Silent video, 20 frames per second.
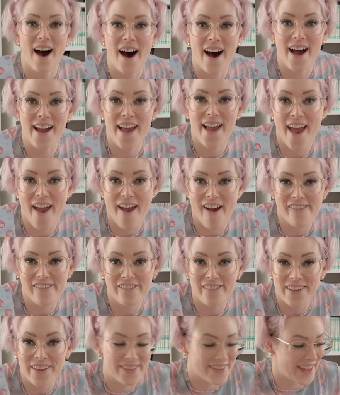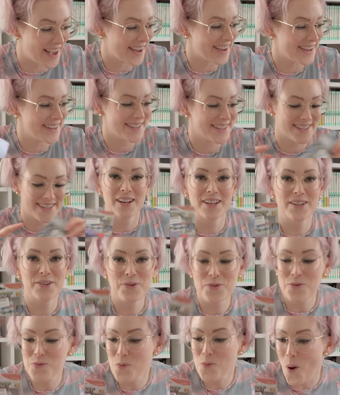I have these
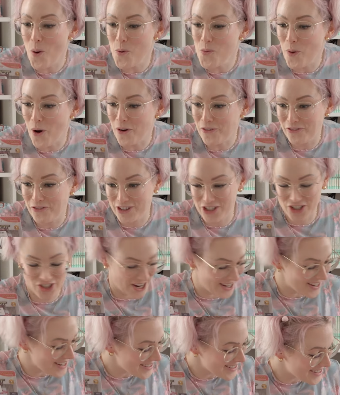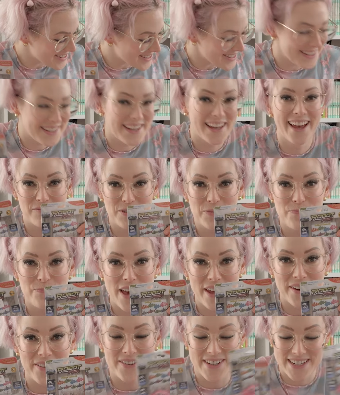little robot fishies with
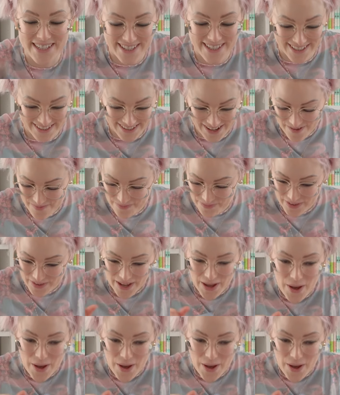batteries in them